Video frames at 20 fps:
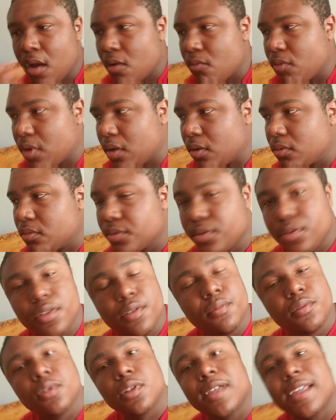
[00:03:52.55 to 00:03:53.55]
Well, you
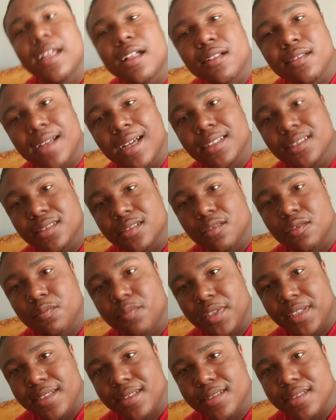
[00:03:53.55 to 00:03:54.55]
would look at classical
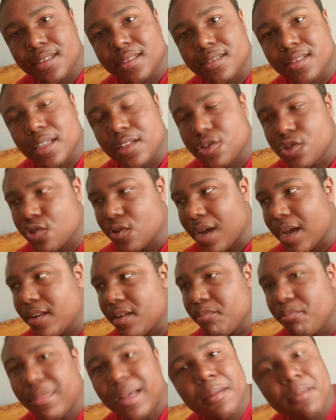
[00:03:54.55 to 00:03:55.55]
pieces and try
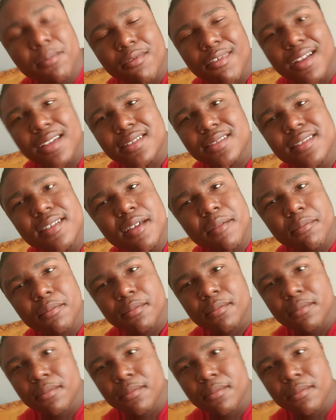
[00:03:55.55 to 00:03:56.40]
to memorize them.